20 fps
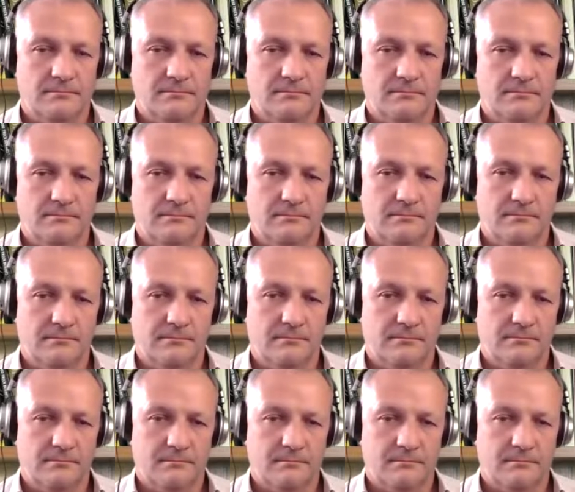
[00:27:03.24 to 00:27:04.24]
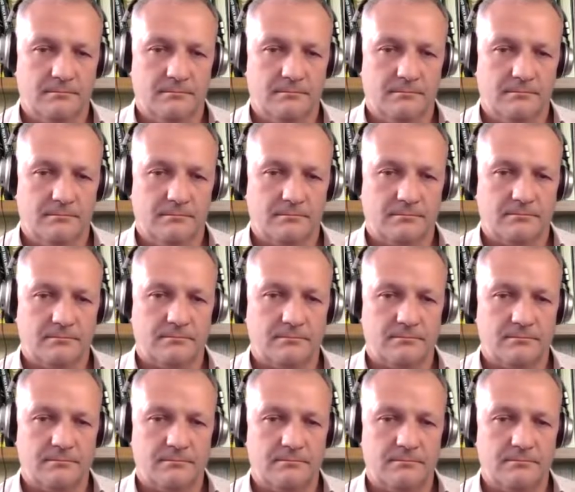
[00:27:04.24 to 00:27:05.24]

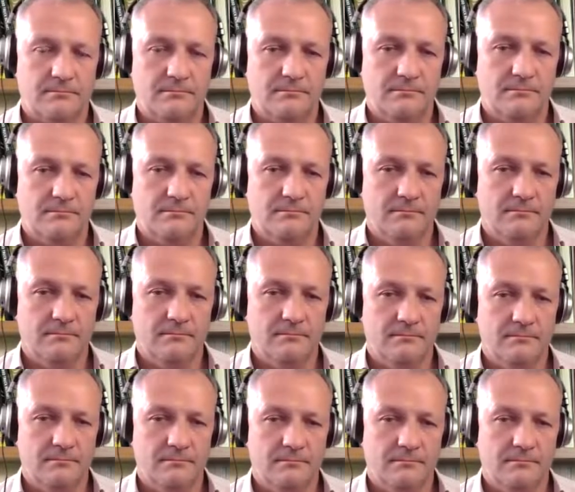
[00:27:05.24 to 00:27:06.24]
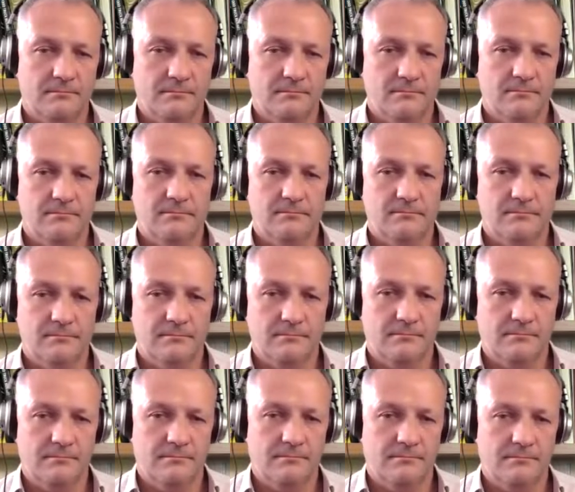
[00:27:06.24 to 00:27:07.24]

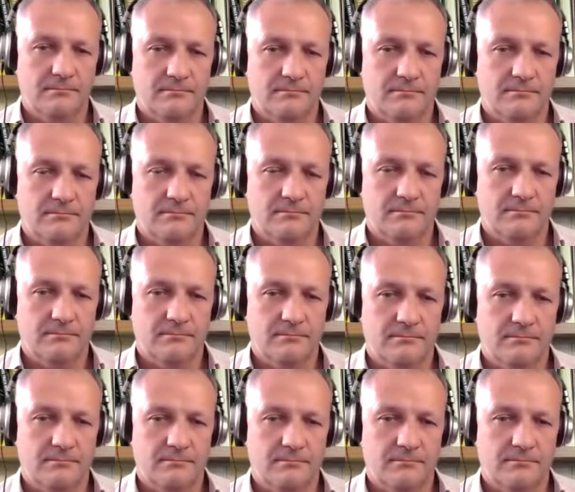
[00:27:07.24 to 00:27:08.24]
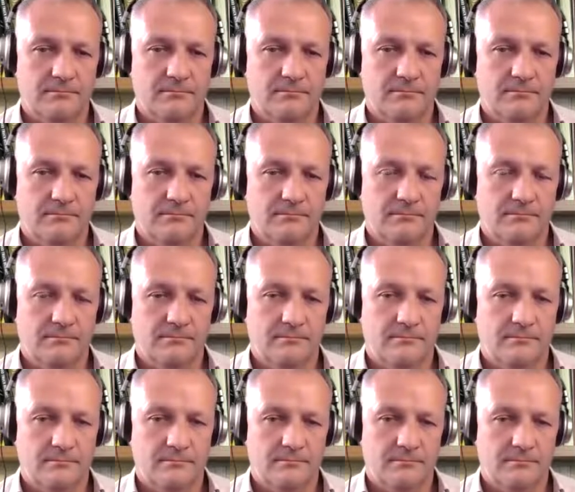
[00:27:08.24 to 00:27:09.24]

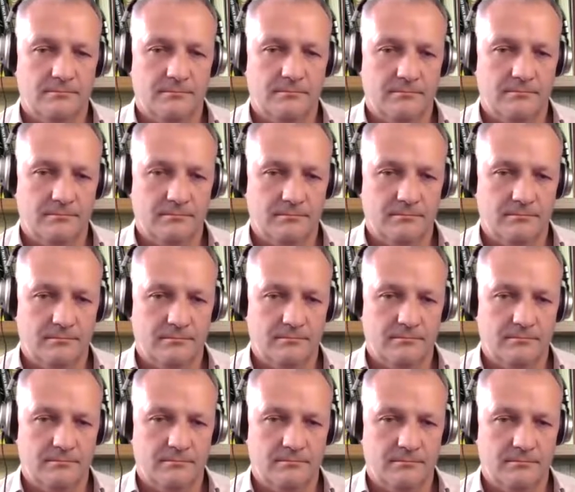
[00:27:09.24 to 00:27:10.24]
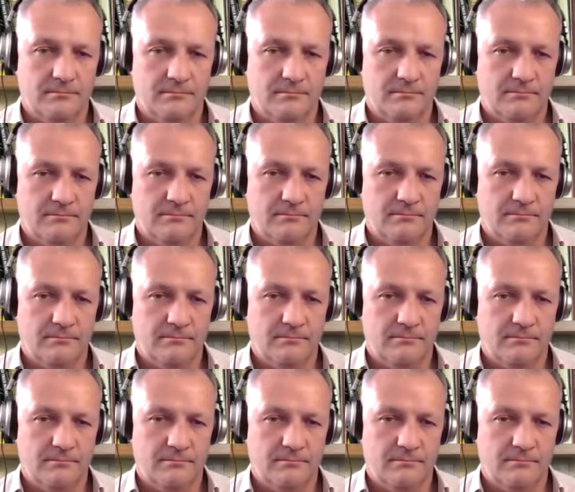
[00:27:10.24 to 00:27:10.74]
[no speech]